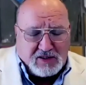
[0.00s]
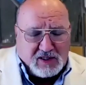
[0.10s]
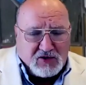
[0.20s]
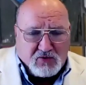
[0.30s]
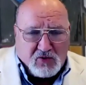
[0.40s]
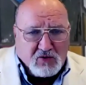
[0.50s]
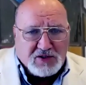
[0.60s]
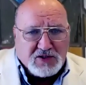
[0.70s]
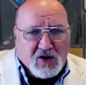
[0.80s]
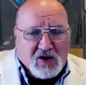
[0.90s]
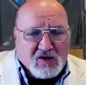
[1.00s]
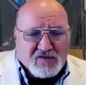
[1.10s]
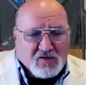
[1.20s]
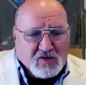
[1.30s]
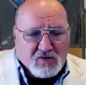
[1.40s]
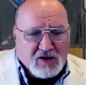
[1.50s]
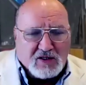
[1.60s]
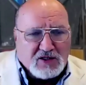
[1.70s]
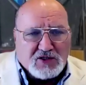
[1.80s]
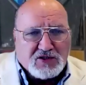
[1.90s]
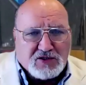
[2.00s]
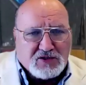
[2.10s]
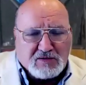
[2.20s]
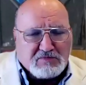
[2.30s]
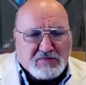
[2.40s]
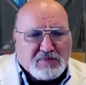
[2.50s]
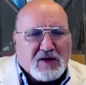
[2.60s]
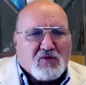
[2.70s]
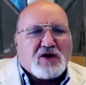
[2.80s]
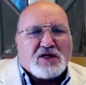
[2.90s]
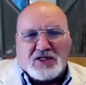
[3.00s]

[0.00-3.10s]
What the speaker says: like throw us off or we're going to